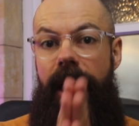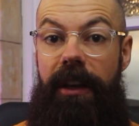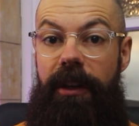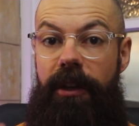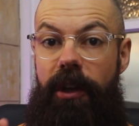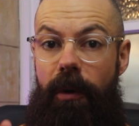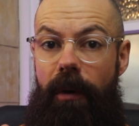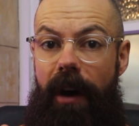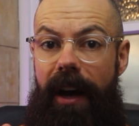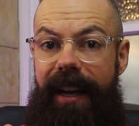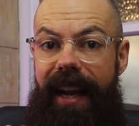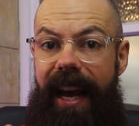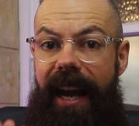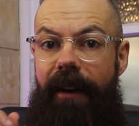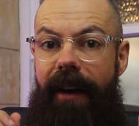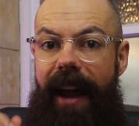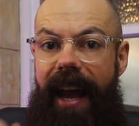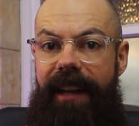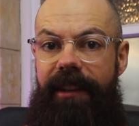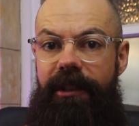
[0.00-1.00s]
You are
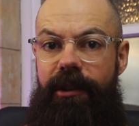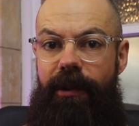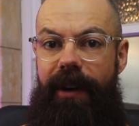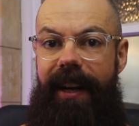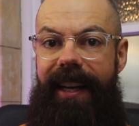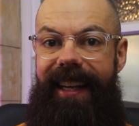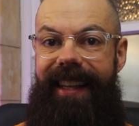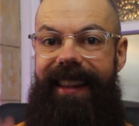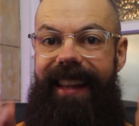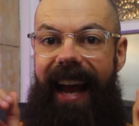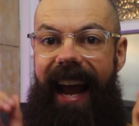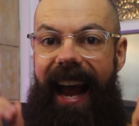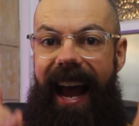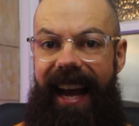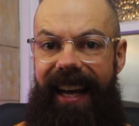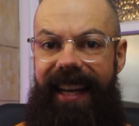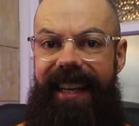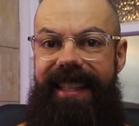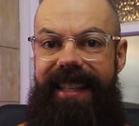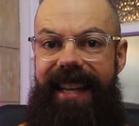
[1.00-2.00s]
now entering the
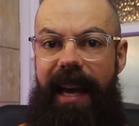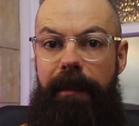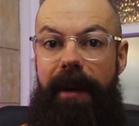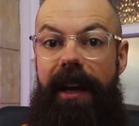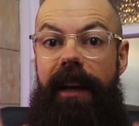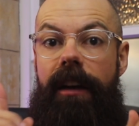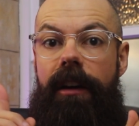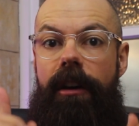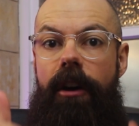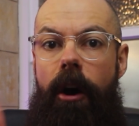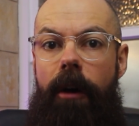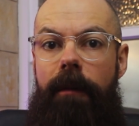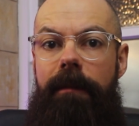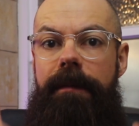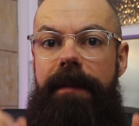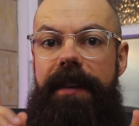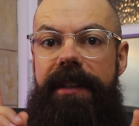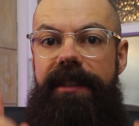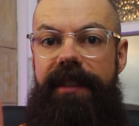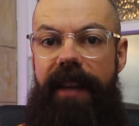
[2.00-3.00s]
academic
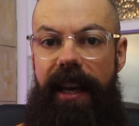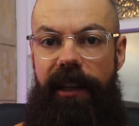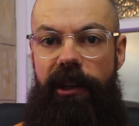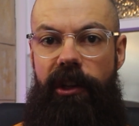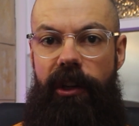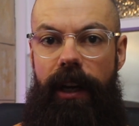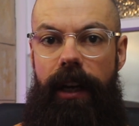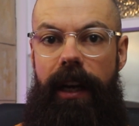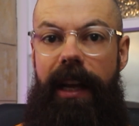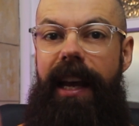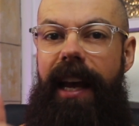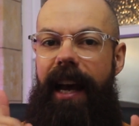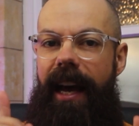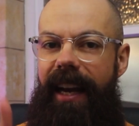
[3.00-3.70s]
conversation.